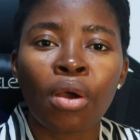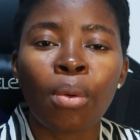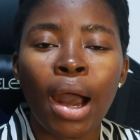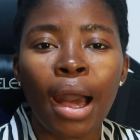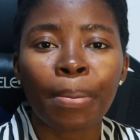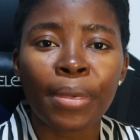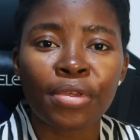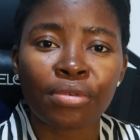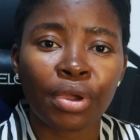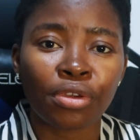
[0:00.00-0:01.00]
what
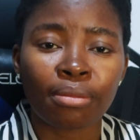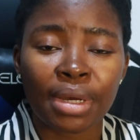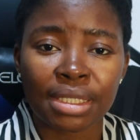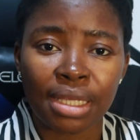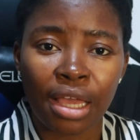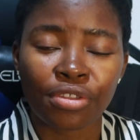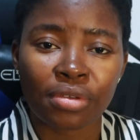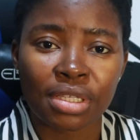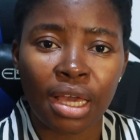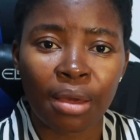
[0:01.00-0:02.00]
happens when you massage
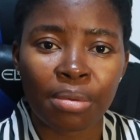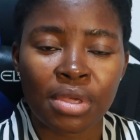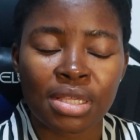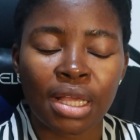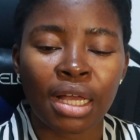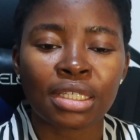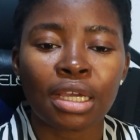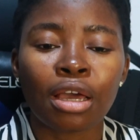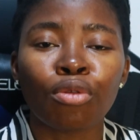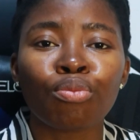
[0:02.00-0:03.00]
your scalp is that
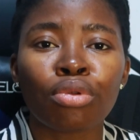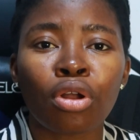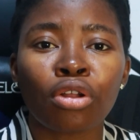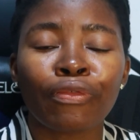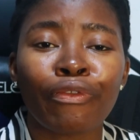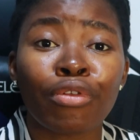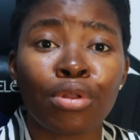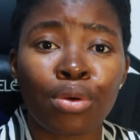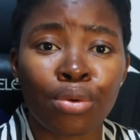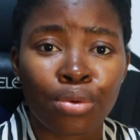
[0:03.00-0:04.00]
blood
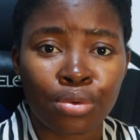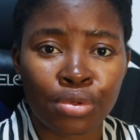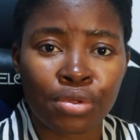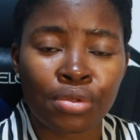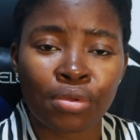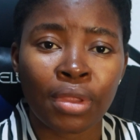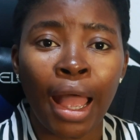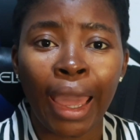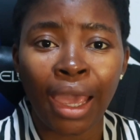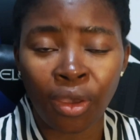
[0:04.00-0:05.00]
flows to
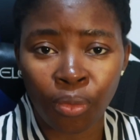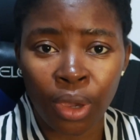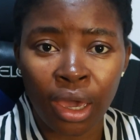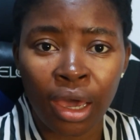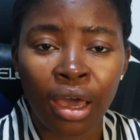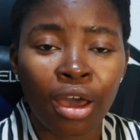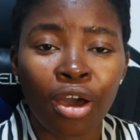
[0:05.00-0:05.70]
that area